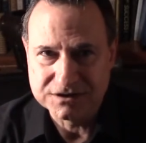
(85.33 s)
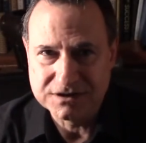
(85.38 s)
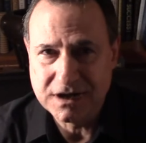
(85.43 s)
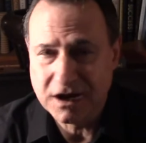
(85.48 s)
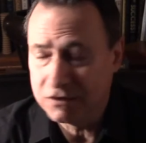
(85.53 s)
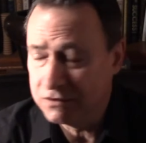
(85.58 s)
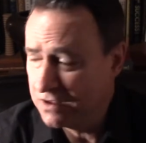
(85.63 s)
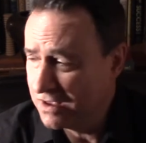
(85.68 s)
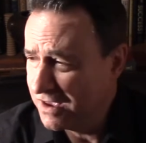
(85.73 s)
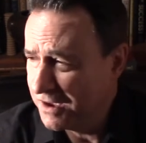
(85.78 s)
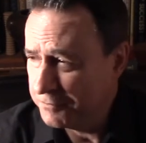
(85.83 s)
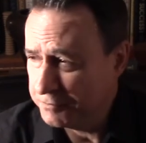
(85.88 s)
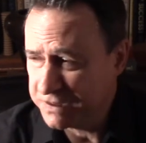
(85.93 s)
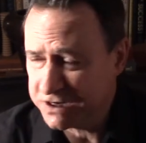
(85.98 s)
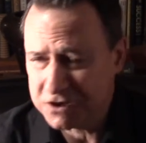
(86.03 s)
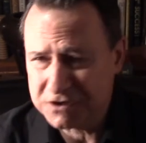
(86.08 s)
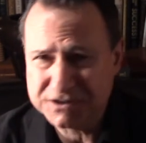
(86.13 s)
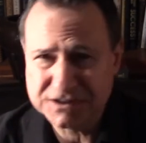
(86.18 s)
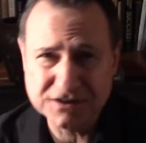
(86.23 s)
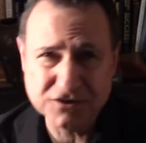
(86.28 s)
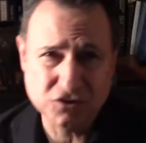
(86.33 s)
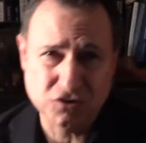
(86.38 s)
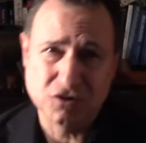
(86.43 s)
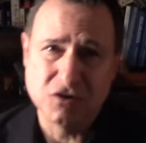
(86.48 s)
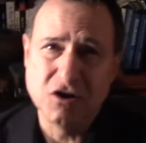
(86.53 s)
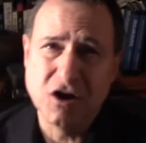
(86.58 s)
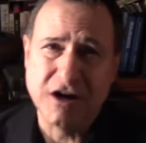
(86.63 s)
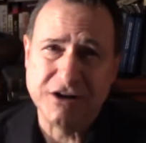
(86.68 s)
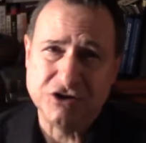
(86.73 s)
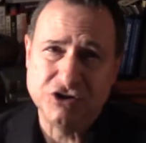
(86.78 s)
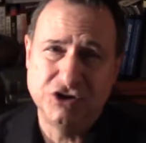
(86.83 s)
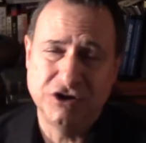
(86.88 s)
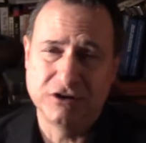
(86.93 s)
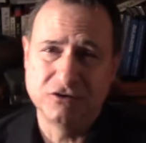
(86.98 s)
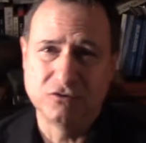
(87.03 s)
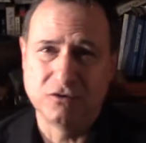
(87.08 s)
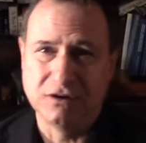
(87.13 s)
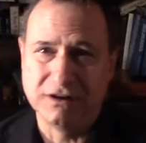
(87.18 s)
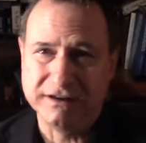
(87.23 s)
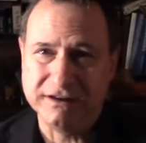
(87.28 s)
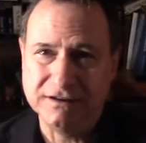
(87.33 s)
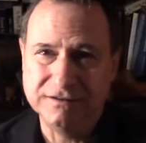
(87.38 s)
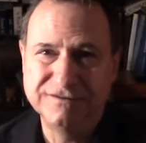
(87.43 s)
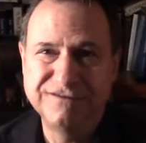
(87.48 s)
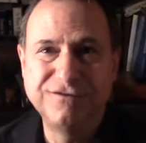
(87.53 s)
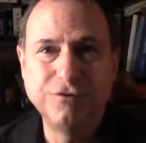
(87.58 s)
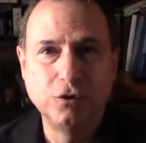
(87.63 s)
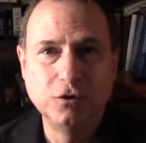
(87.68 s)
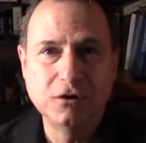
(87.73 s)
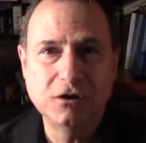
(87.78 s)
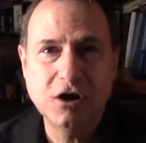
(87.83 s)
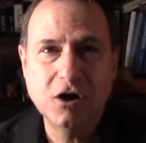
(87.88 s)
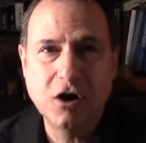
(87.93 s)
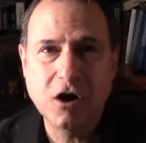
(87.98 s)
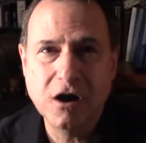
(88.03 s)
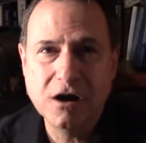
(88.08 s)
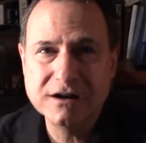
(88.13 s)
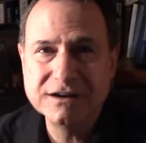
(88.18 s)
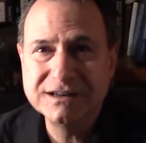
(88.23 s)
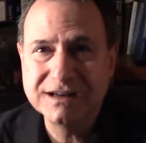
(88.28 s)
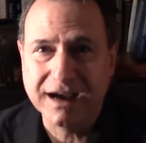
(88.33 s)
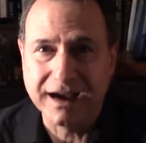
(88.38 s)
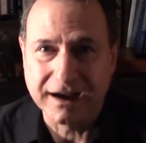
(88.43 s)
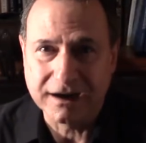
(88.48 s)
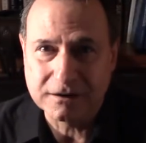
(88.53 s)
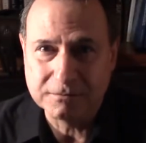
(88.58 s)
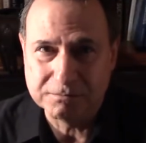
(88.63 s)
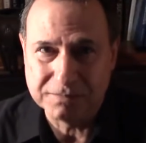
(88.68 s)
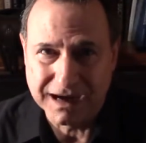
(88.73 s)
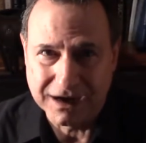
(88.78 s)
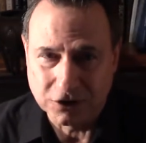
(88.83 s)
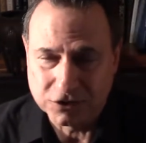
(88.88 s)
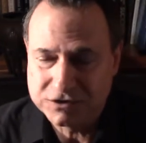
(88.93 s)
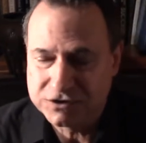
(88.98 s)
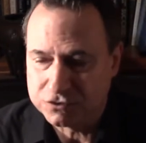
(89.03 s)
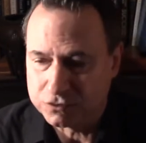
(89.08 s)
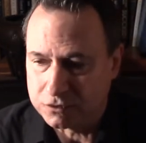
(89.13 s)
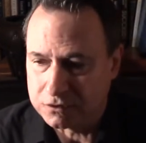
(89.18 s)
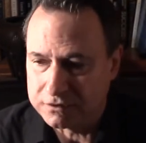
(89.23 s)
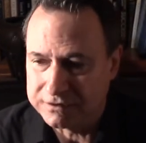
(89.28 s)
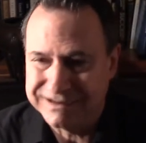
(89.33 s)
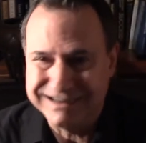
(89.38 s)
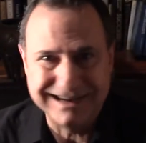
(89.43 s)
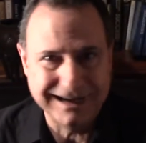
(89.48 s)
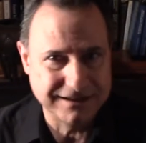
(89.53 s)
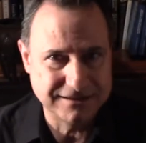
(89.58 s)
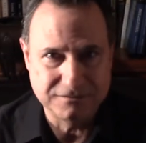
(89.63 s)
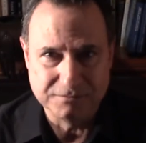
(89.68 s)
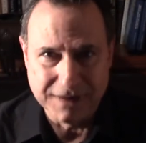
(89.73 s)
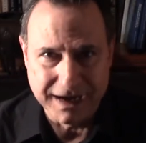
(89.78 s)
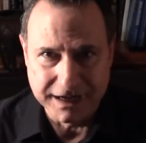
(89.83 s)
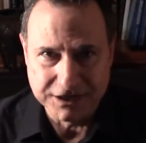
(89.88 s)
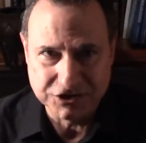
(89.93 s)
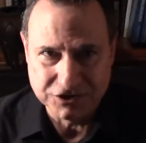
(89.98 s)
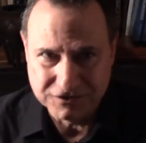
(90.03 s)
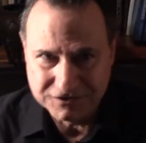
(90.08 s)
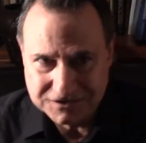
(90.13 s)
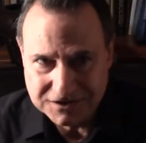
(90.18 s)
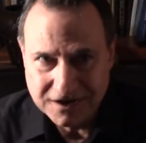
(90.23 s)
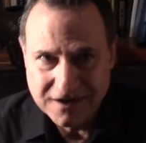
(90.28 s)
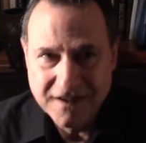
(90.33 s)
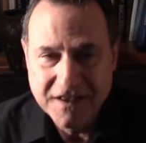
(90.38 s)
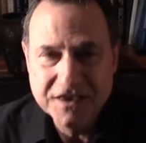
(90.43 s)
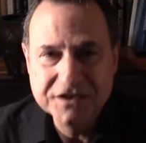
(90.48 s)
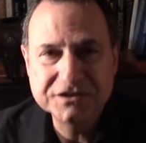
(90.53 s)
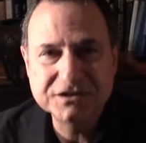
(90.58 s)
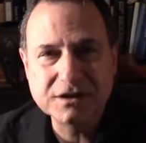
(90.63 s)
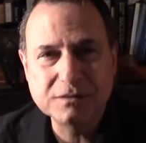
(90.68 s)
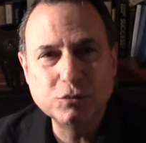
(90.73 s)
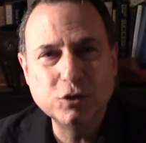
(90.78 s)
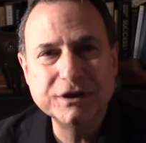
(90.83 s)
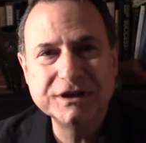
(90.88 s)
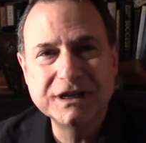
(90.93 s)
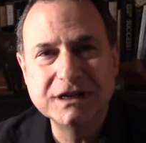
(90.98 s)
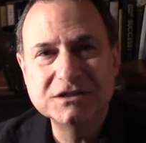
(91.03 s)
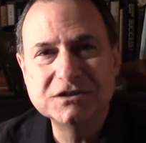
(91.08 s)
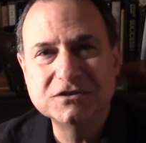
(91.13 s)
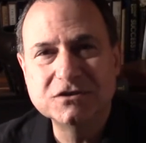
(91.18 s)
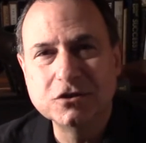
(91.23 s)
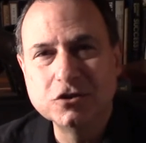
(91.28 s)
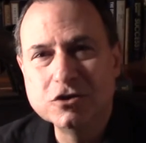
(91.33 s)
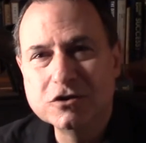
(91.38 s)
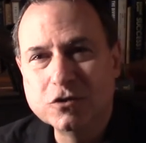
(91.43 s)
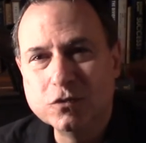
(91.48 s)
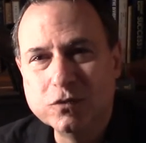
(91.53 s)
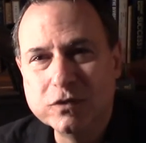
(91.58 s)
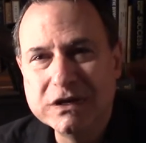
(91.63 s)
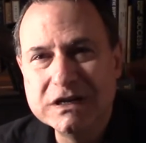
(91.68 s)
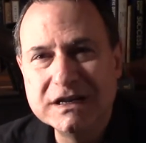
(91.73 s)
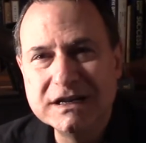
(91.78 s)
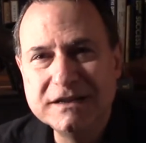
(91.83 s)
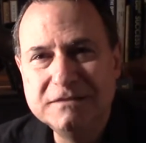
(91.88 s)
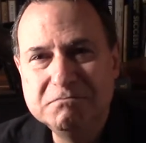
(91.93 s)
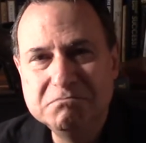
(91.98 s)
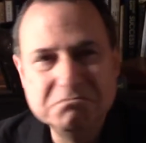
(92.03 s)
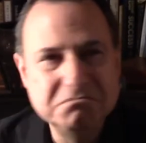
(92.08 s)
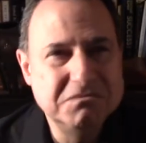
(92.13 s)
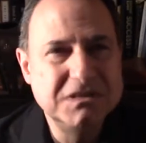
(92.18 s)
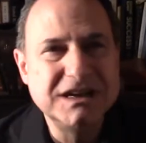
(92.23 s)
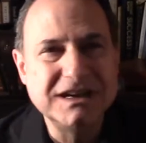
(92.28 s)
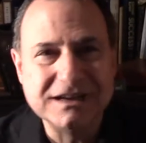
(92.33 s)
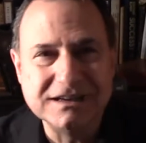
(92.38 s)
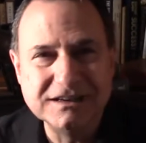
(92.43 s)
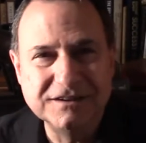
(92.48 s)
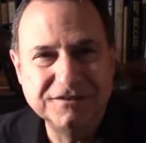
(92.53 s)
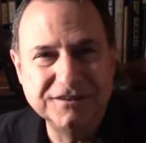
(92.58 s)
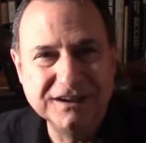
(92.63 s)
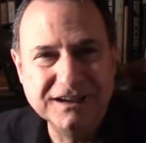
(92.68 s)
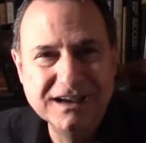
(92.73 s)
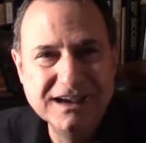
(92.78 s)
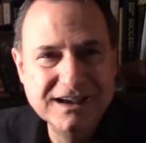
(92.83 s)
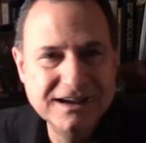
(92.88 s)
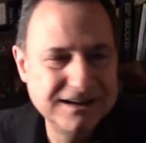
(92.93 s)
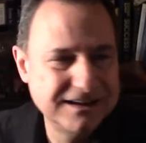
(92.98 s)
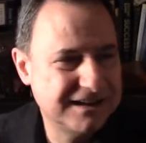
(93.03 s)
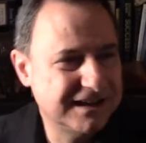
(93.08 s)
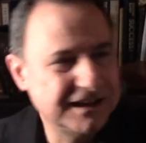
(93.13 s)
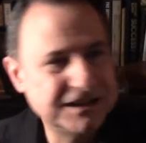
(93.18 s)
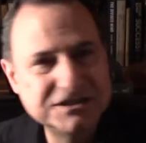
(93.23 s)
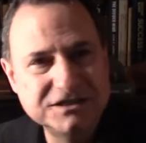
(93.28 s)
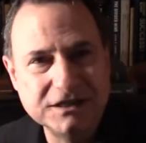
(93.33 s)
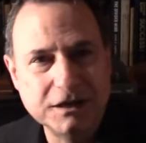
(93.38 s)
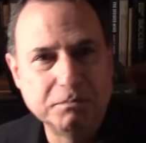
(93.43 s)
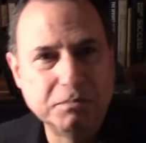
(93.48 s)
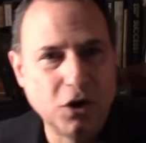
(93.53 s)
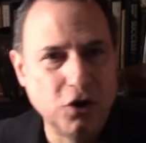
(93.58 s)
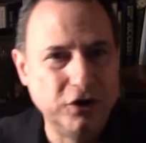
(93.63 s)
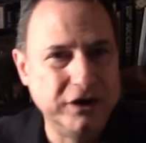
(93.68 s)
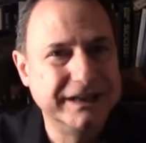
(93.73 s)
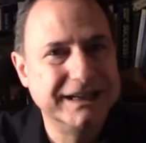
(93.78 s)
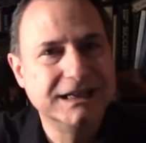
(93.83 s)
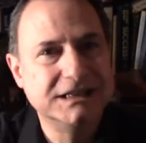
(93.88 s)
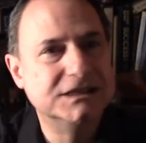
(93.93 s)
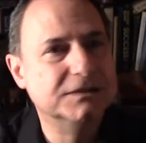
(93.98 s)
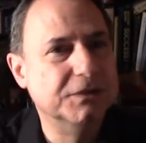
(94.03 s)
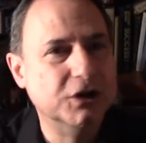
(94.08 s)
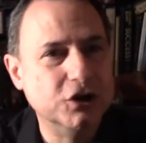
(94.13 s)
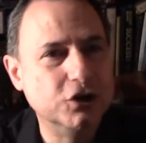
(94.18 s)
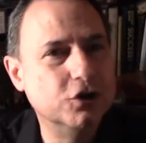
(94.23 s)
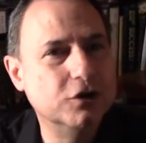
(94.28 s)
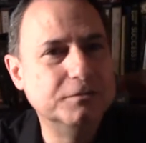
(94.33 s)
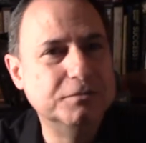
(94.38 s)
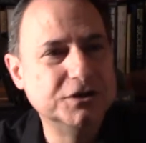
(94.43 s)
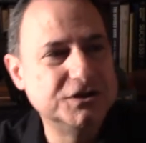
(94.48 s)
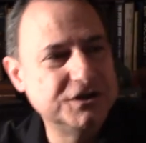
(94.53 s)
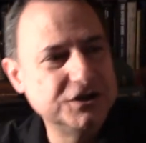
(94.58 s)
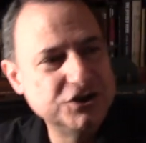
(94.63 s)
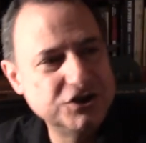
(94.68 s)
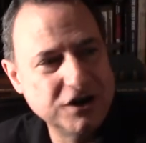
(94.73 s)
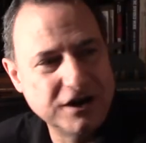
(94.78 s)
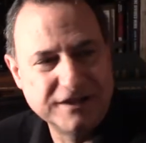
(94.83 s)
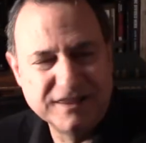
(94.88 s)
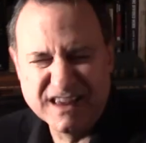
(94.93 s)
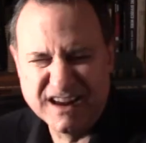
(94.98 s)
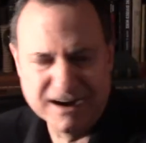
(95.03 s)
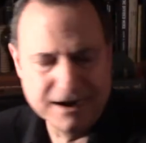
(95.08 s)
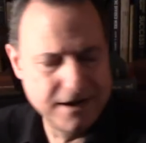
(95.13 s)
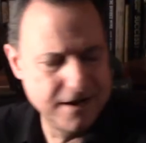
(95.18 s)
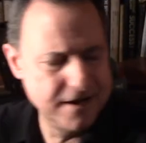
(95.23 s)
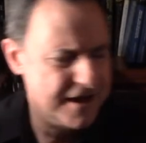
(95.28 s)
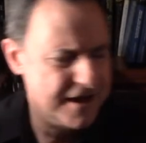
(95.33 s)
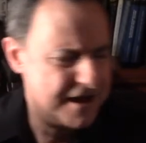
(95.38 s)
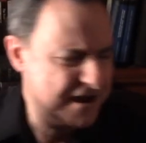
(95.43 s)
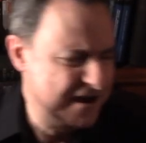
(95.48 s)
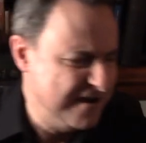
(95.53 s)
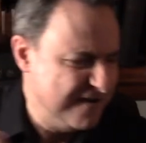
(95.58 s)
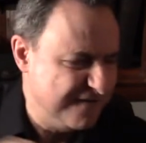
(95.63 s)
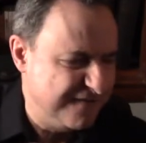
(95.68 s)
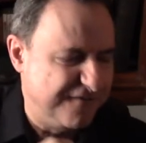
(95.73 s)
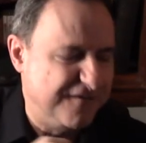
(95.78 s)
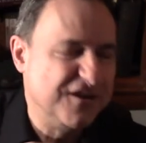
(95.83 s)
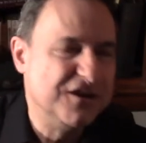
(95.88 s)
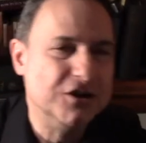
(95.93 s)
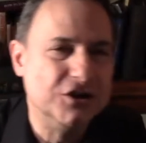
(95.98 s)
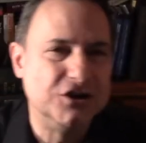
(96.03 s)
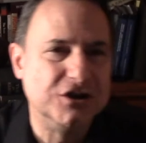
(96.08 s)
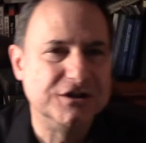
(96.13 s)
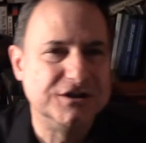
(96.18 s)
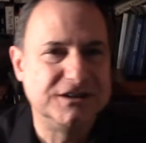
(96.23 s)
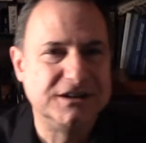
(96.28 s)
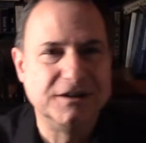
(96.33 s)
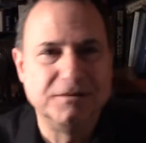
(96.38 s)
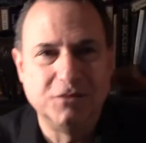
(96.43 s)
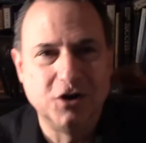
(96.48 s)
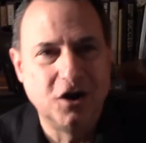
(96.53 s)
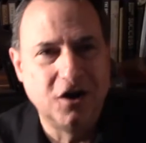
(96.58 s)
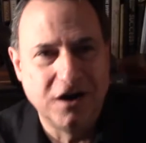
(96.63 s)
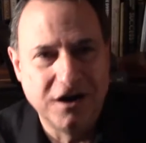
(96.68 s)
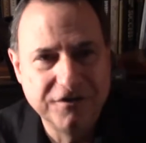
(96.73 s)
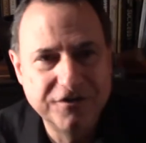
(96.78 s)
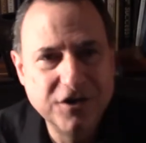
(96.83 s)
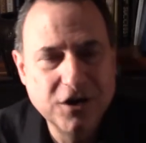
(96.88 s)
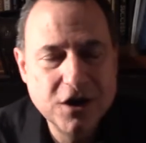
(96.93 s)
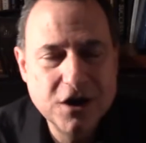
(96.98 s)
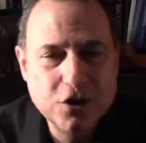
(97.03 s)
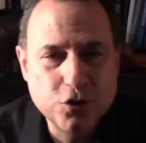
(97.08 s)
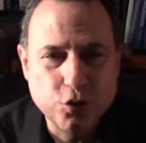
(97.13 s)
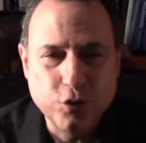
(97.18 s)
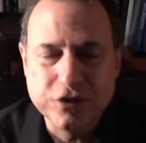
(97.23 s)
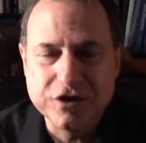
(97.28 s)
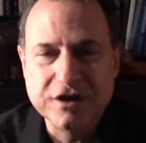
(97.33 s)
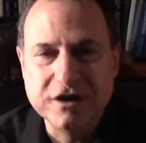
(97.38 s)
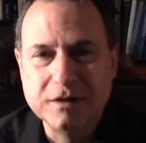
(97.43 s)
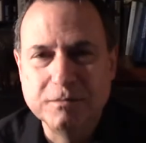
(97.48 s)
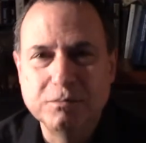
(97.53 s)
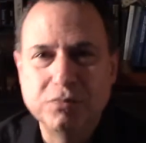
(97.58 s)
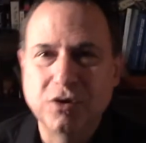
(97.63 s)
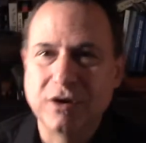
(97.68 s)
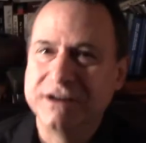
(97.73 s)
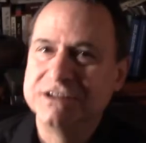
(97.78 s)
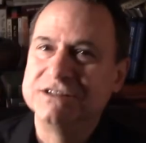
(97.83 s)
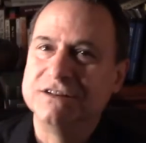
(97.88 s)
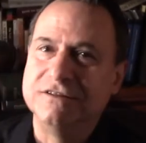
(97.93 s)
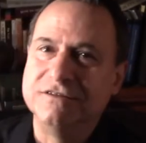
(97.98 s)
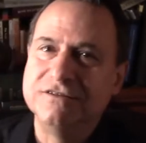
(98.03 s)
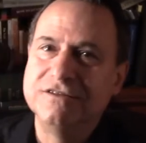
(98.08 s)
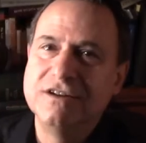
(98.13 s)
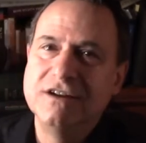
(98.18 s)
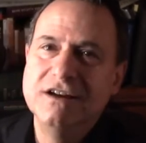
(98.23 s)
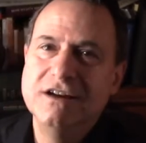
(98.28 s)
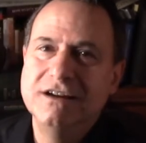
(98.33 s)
Now, because these are not generally full contact bouts or death matches, someone gets to look really mean if he kicks the opponent, gets him in a good position, and then finishes him off with an impressive,